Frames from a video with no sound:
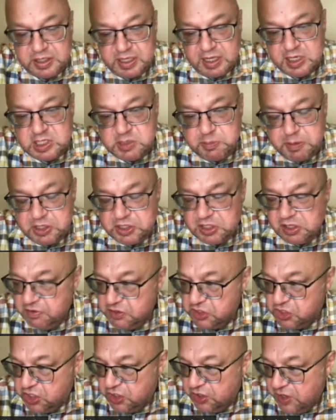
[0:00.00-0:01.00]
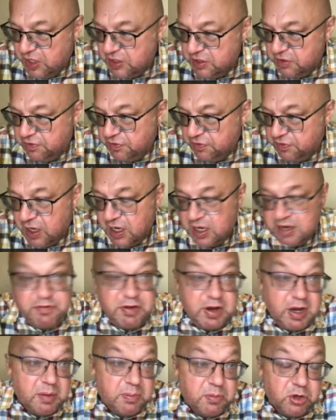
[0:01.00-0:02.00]
And especially with generative AI,
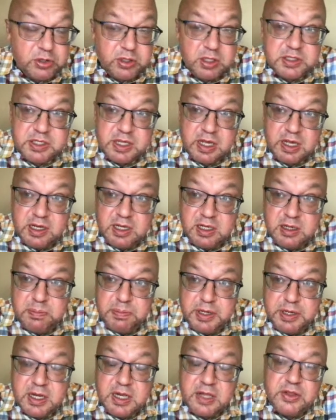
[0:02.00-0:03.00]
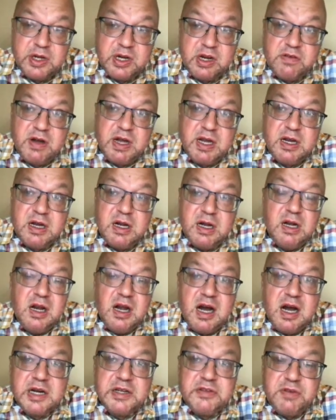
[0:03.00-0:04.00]
where models are really big and require
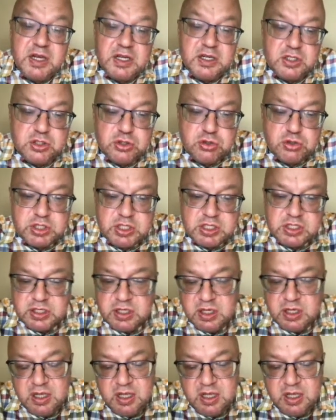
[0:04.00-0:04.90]
hardware resources,